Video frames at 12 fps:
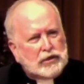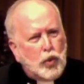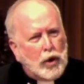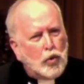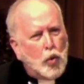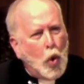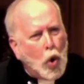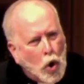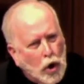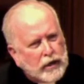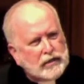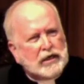where
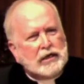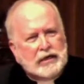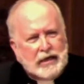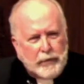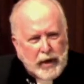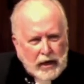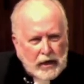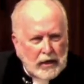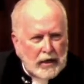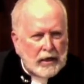war is endemic,